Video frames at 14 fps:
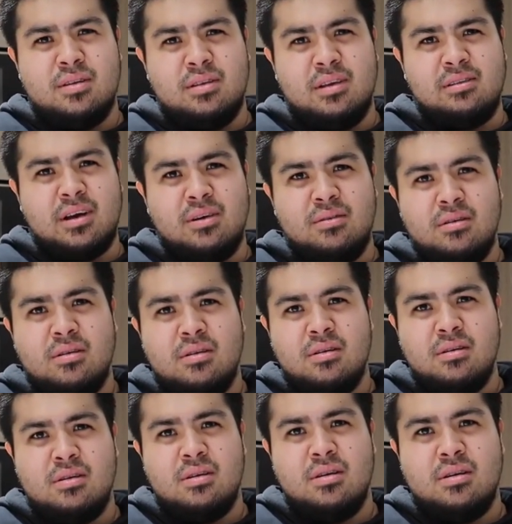Discount?
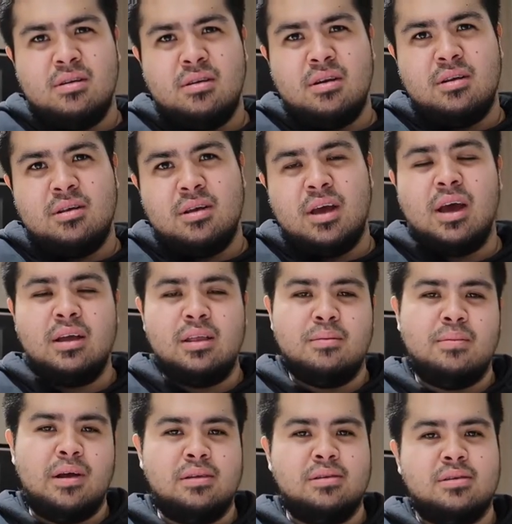It depends. Yeah, it
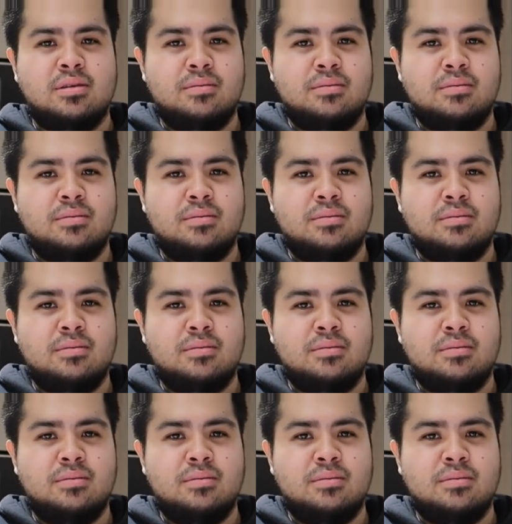depends.